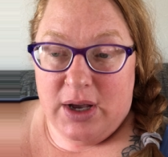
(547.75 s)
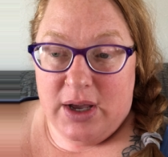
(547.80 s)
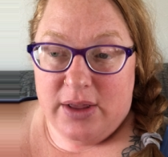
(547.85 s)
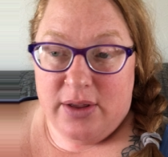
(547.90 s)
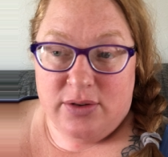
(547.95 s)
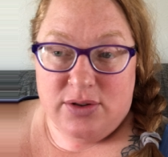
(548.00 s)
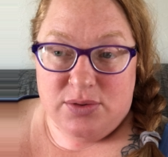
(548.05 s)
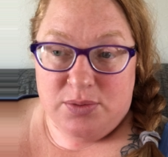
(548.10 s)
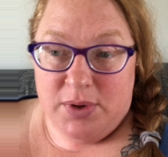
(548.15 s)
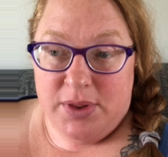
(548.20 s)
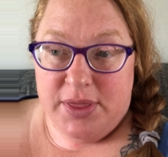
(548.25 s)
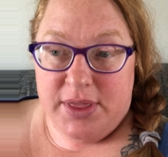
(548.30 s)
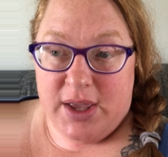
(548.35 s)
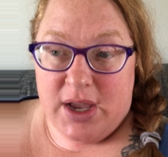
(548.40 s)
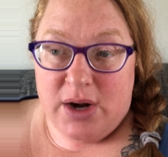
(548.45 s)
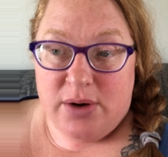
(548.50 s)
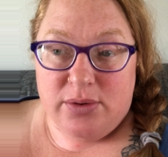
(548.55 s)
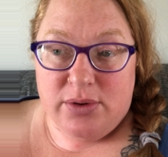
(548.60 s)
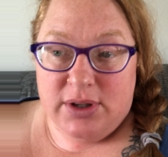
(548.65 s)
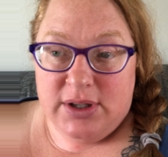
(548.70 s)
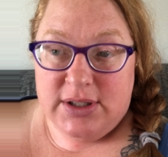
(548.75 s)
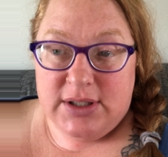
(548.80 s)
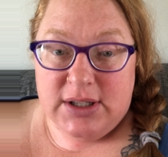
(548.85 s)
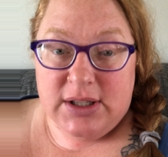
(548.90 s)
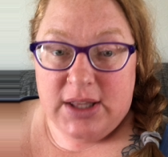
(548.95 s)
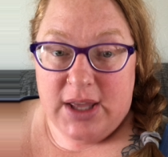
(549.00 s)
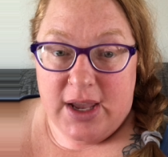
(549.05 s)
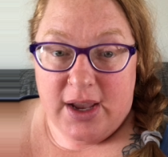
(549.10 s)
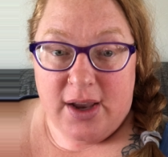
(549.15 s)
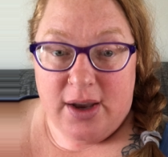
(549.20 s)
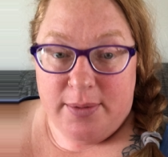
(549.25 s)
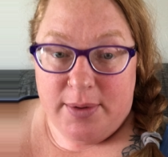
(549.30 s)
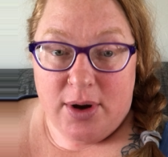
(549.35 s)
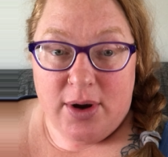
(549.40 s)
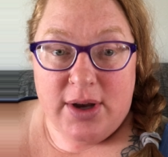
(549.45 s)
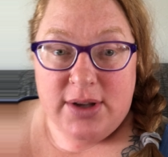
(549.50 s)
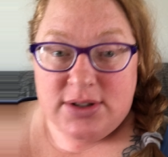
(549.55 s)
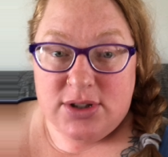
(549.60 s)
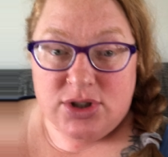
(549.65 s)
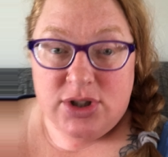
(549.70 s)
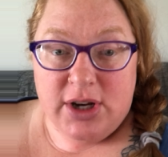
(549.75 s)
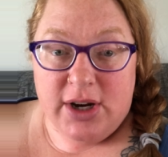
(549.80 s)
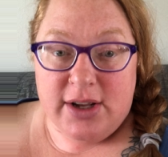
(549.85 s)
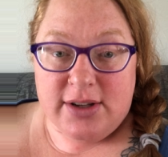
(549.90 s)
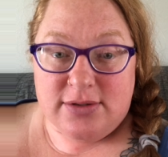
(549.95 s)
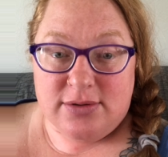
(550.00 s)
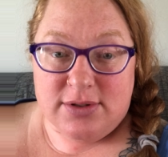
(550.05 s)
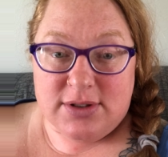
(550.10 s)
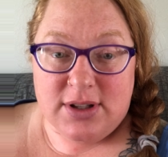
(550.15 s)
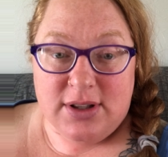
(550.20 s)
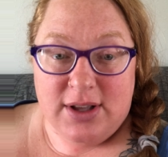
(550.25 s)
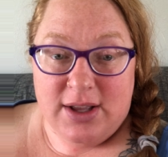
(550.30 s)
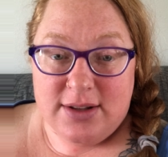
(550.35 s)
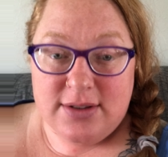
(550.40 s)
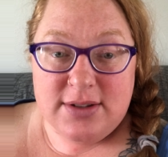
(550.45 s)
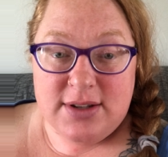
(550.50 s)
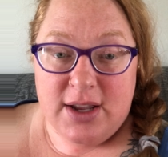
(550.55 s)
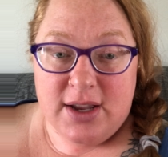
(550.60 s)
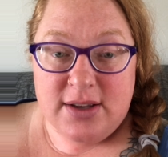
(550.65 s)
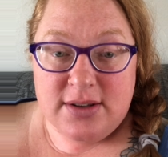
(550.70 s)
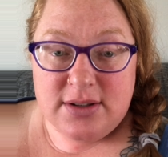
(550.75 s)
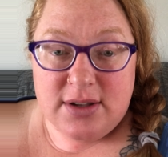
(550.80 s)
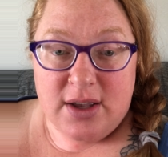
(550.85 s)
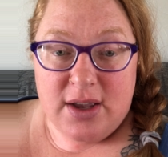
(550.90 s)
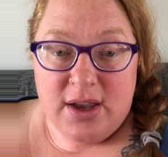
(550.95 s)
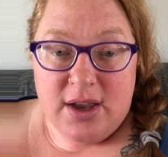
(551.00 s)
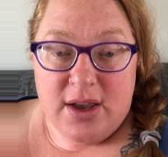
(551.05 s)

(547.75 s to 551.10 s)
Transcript: that's one thing I really did like about Isagenix was cleanse days,